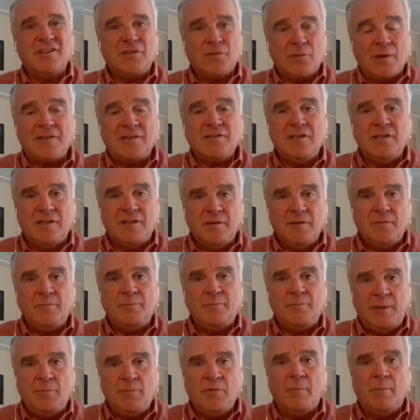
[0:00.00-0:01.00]
threat to the
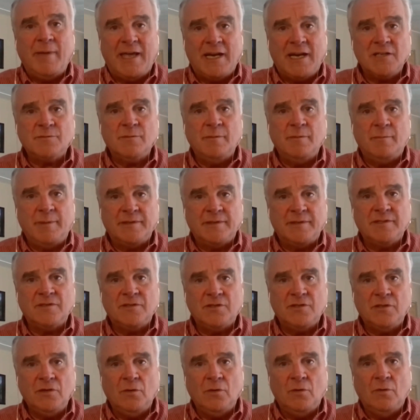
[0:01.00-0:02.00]
people management
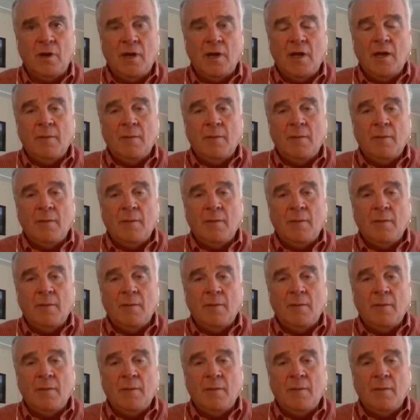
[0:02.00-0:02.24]
business too.